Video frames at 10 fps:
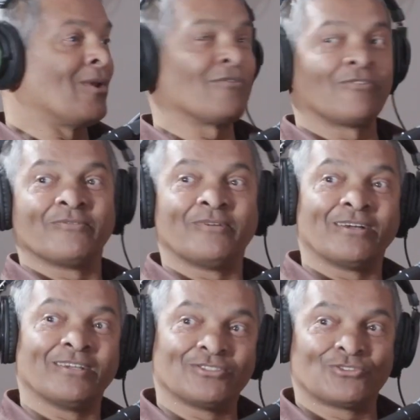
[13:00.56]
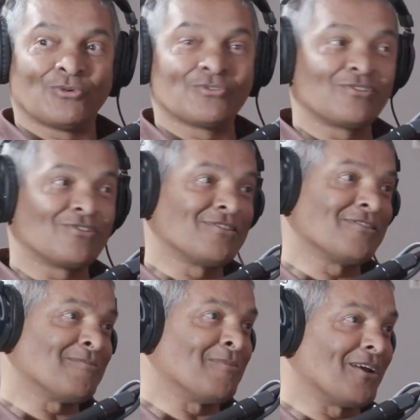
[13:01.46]
one of my sources
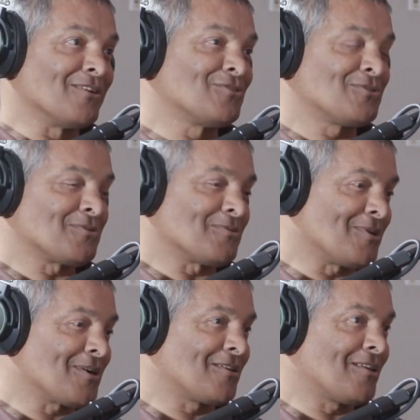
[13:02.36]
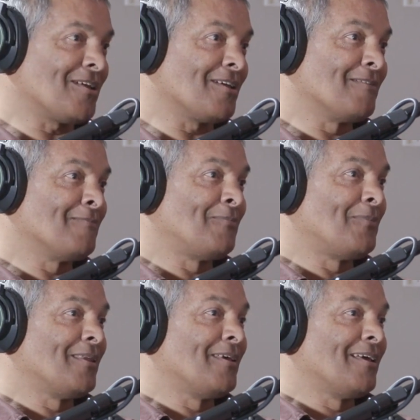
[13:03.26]
in the branch who worked there.
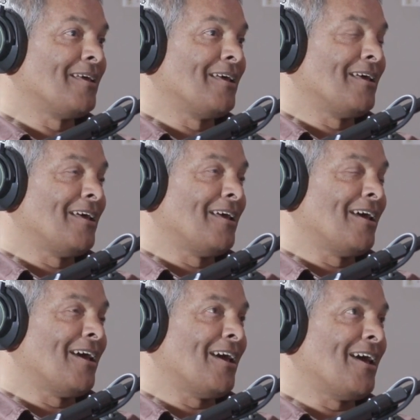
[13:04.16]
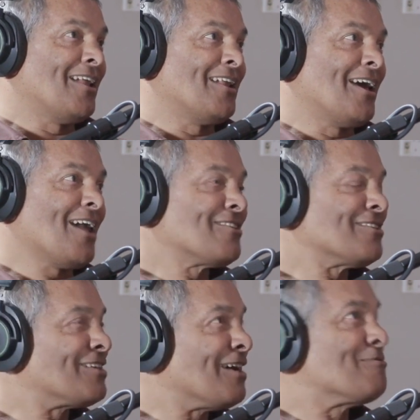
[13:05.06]
And at
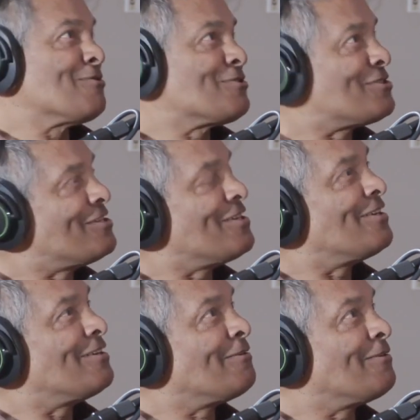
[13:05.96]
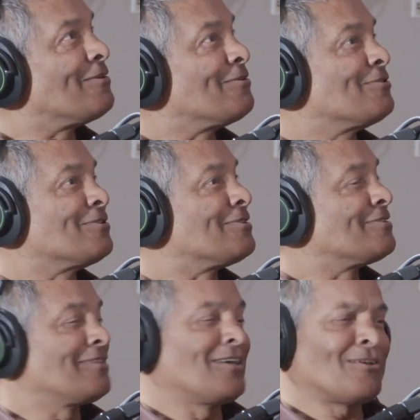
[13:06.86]
the time I was thinking,
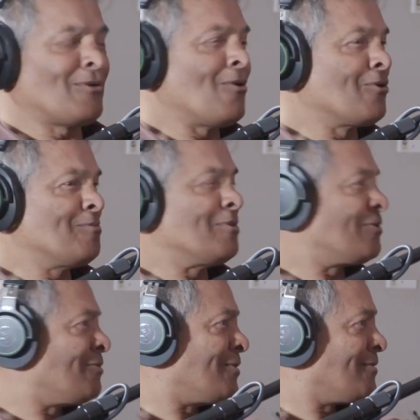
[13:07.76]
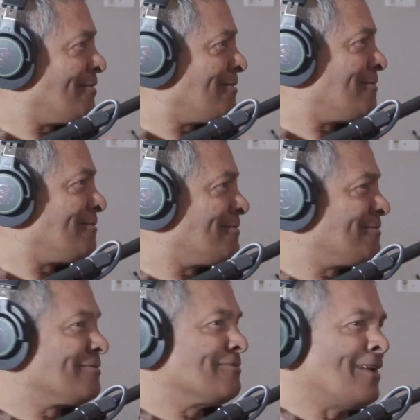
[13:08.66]
I had an argument with
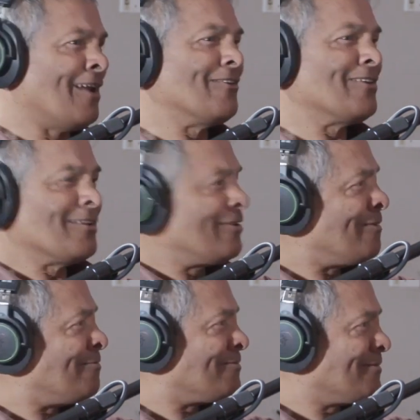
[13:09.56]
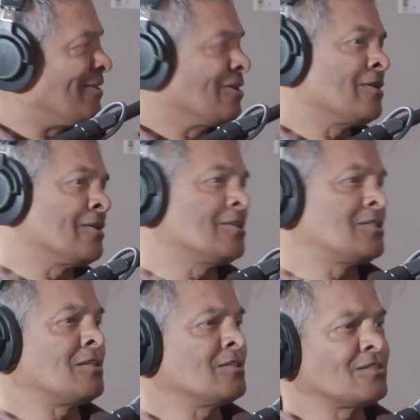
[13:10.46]
Andre and them, Lincoln. I
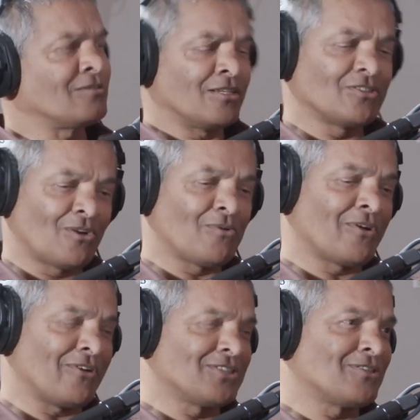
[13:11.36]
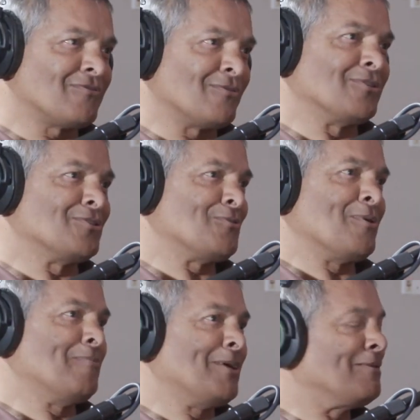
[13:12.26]
said, listen, let's go aggressive on this
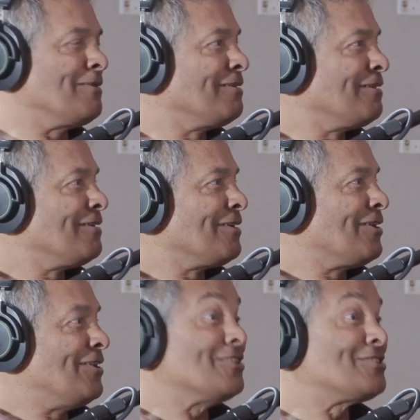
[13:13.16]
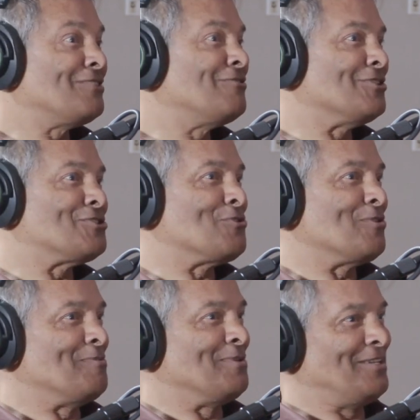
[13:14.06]
one. Let's give this to
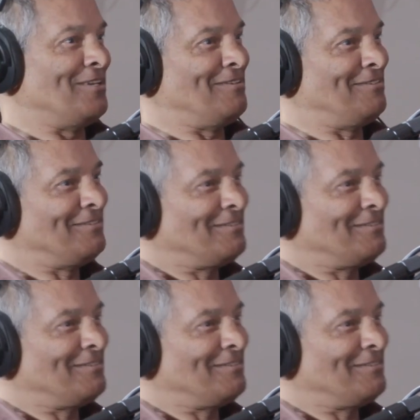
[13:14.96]
the media.